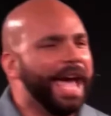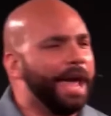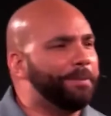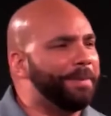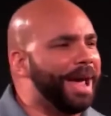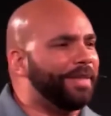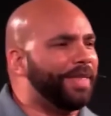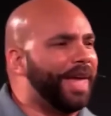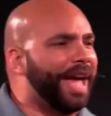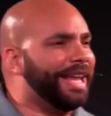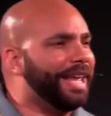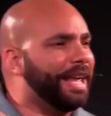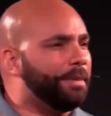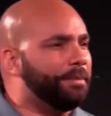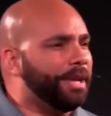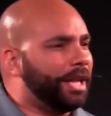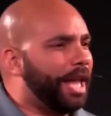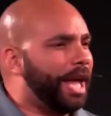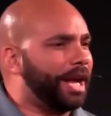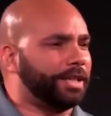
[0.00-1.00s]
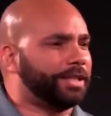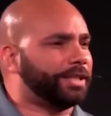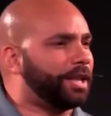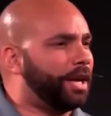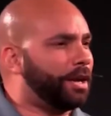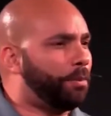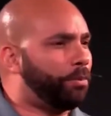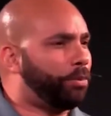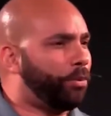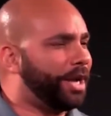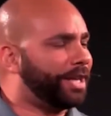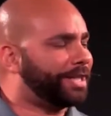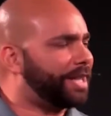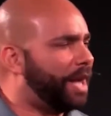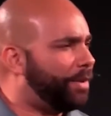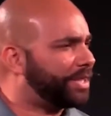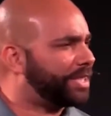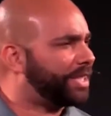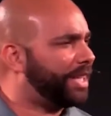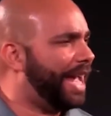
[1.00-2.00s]
And man, that hit me like a ton of bricks.
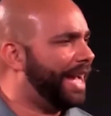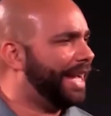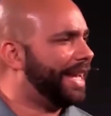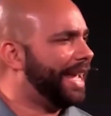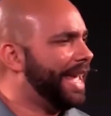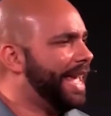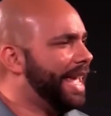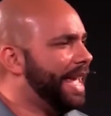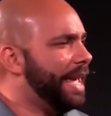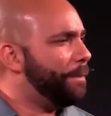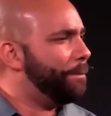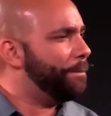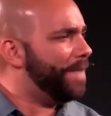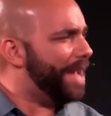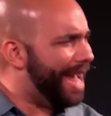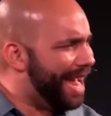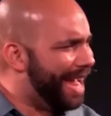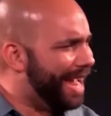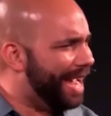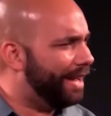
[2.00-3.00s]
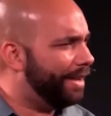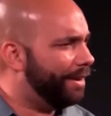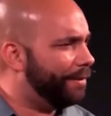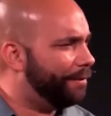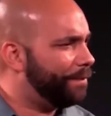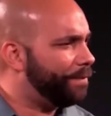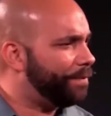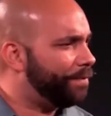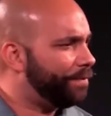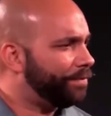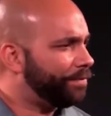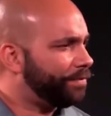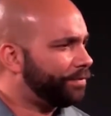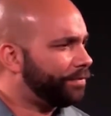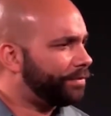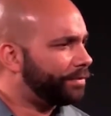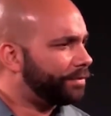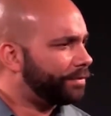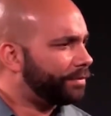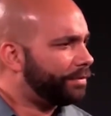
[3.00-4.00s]
I was like, man.
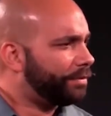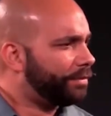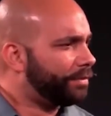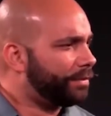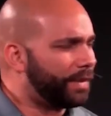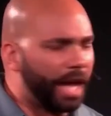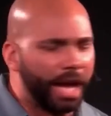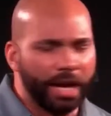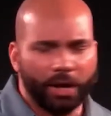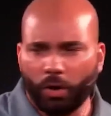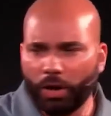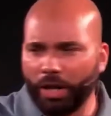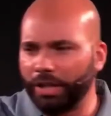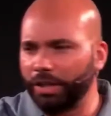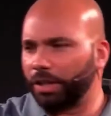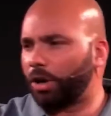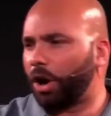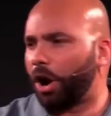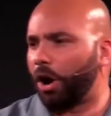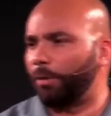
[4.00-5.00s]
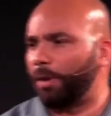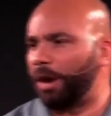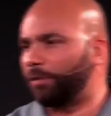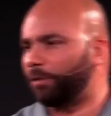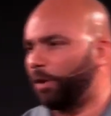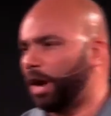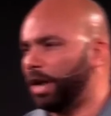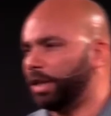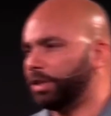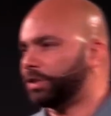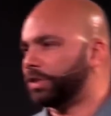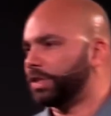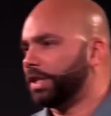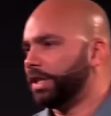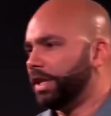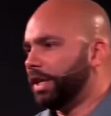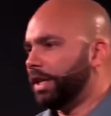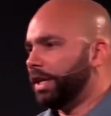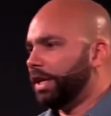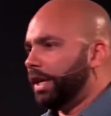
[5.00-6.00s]
I go get in the car with my friends.
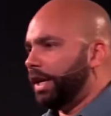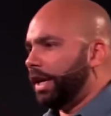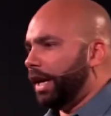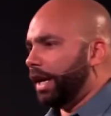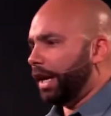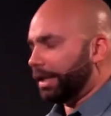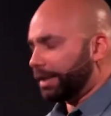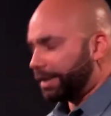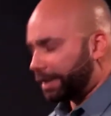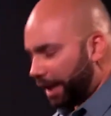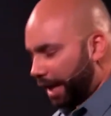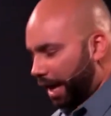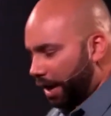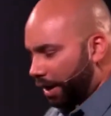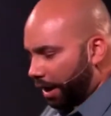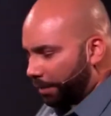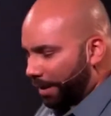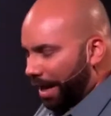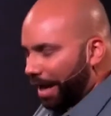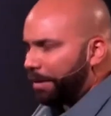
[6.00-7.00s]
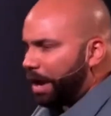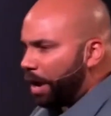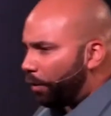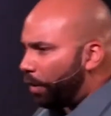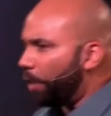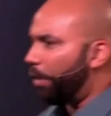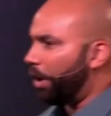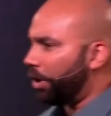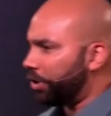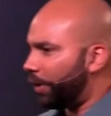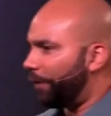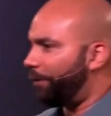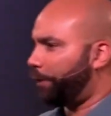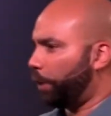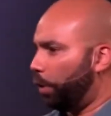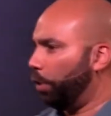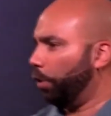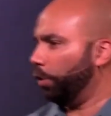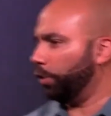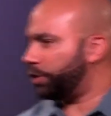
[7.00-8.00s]
And I sit down and I'm like, man, we're a bunch of
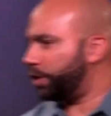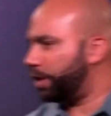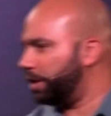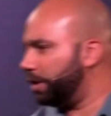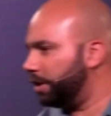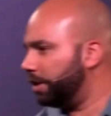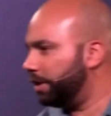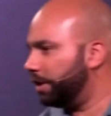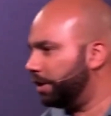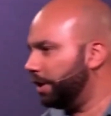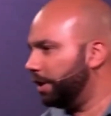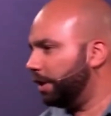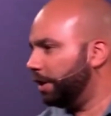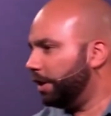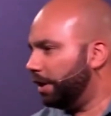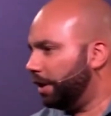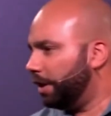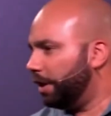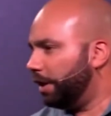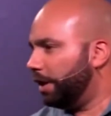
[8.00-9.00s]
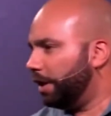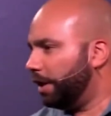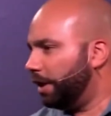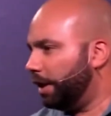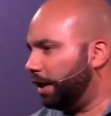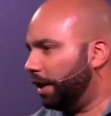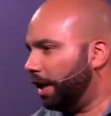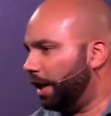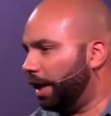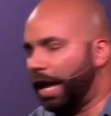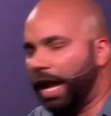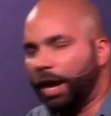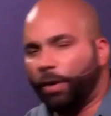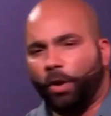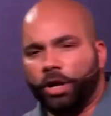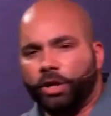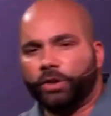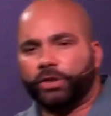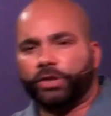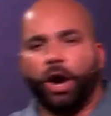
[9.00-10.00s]
fools. And like,
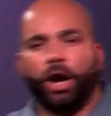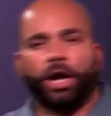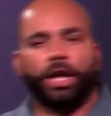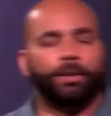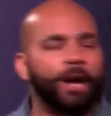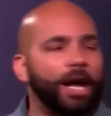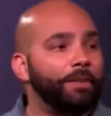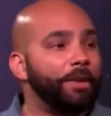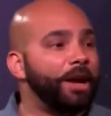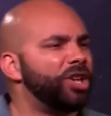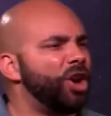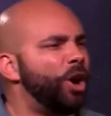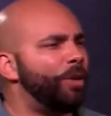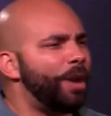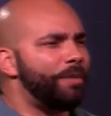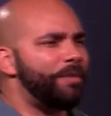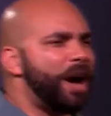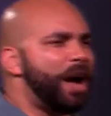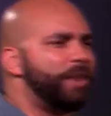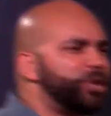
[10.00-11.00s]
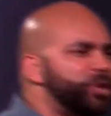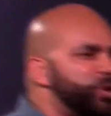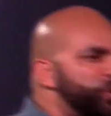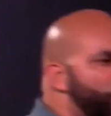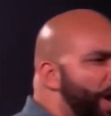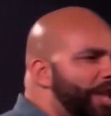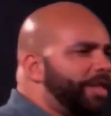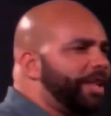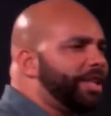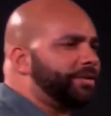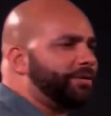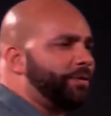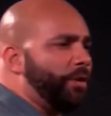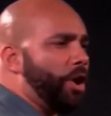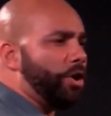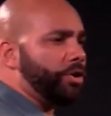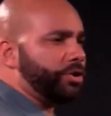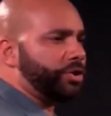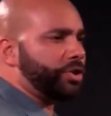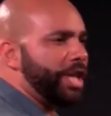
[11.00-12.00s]
what are you talking about? I'm like, yo, my mom just read this
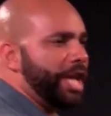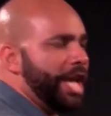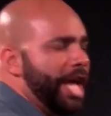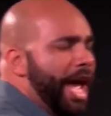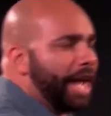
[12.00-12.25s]
verse.